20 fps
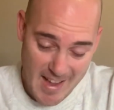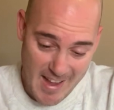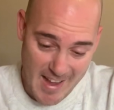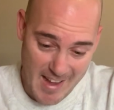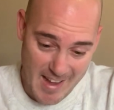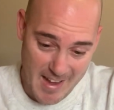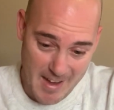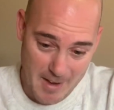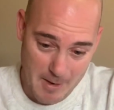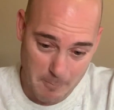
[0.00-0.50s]

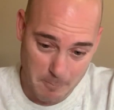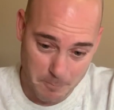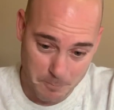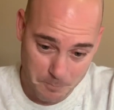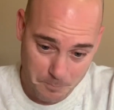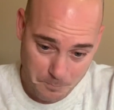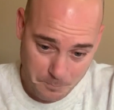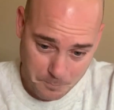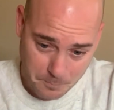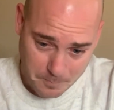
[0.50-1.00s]

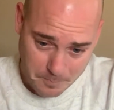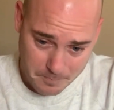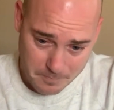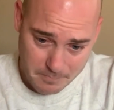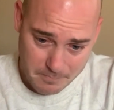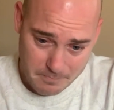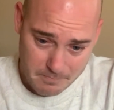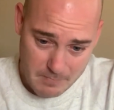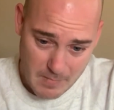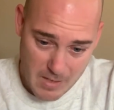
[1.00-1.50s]

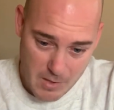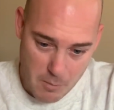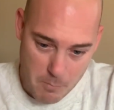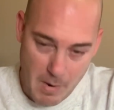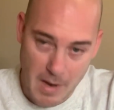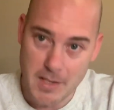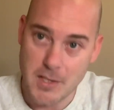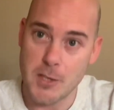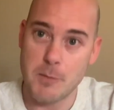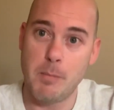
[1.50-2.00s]
You
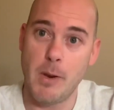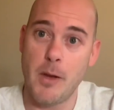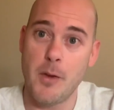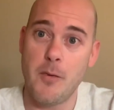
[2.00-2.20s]
might just blow